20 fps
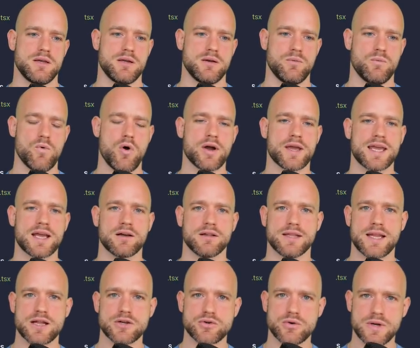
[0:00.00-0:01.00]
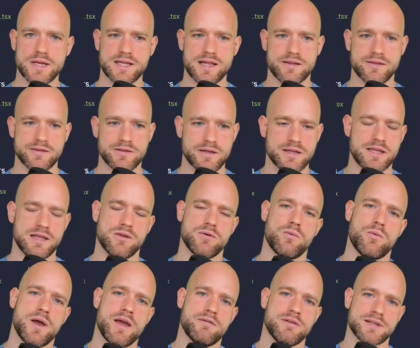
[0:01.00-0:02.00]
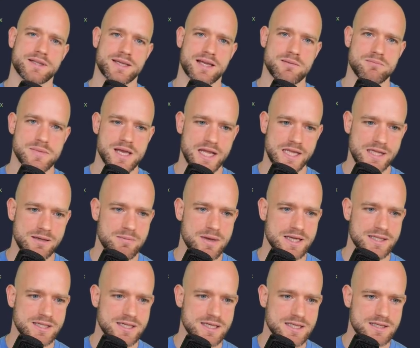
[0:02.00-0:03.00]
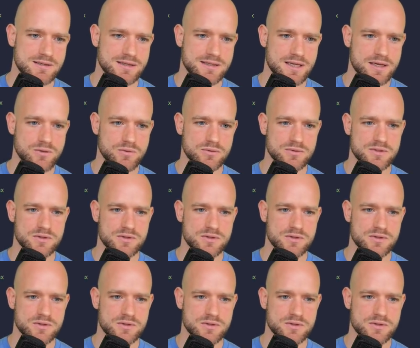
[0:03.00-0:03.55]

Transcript: working on Android and in a way that can be animated is that I used